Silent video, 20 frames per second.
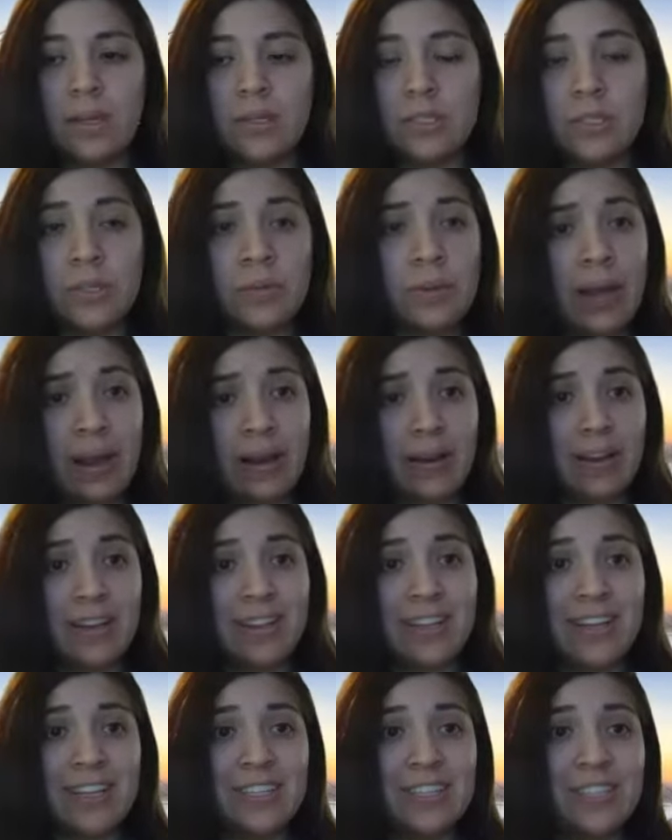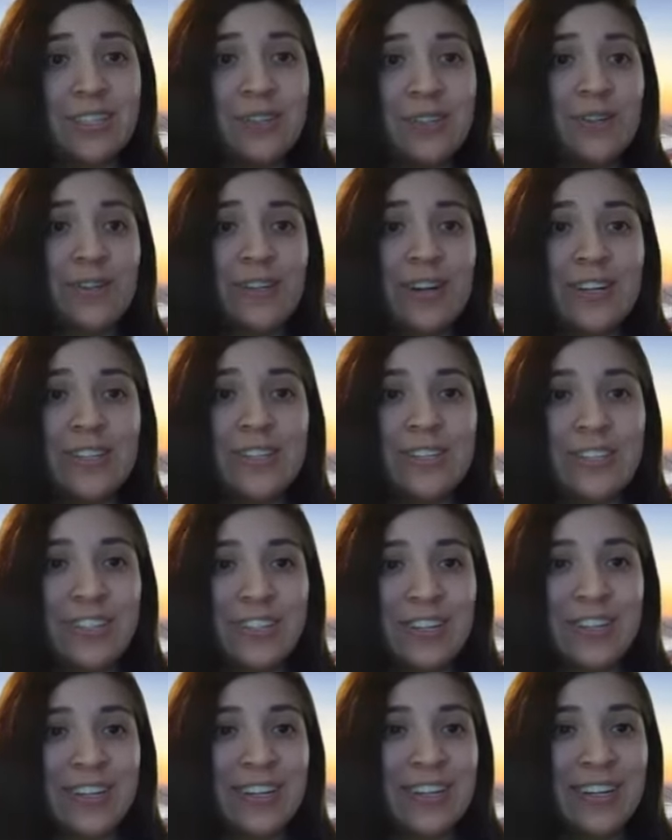So yeah, in case you're not
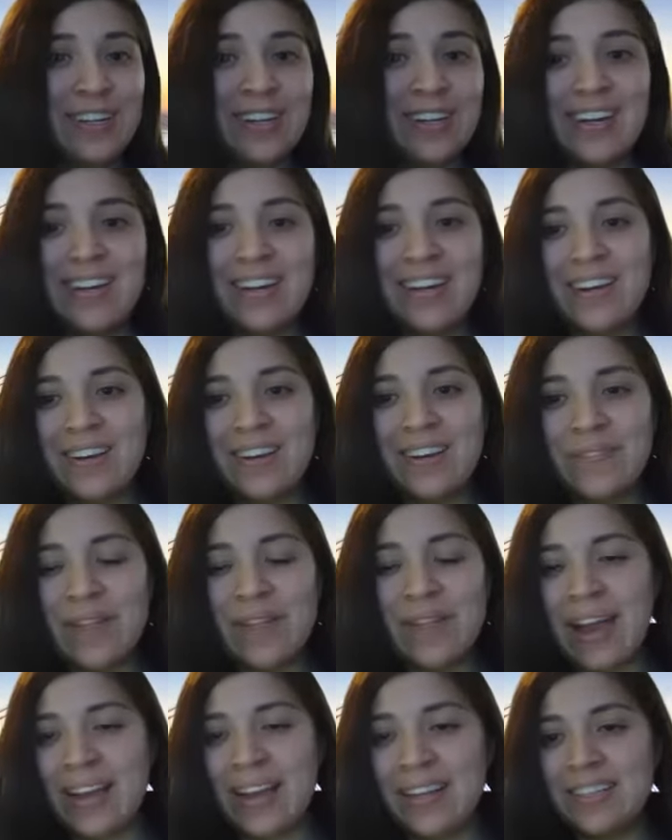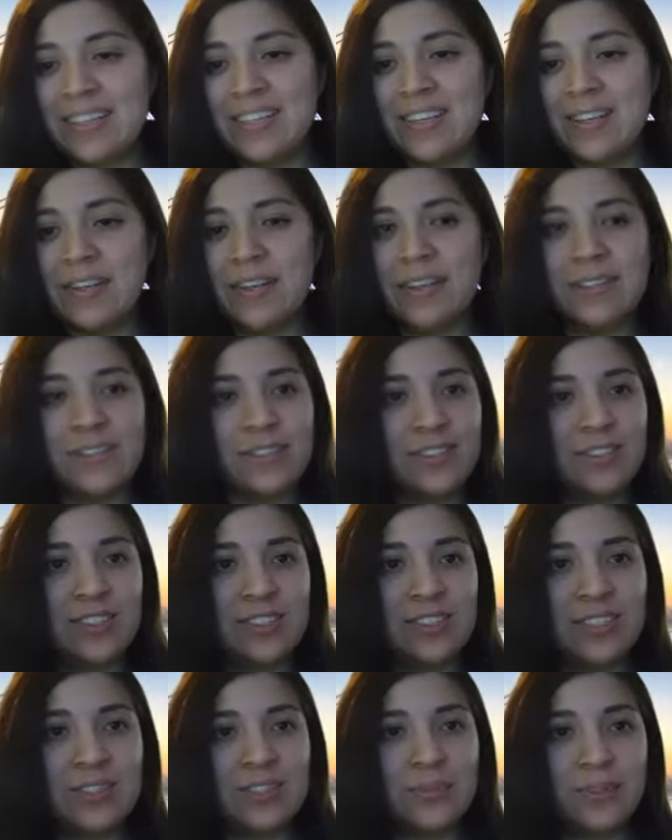sure of that, you can
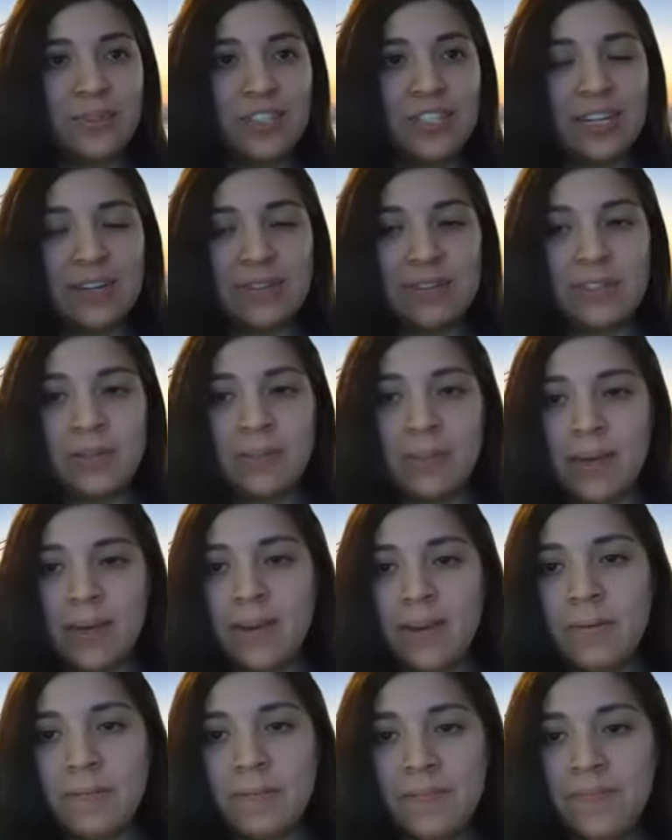just reach out to me.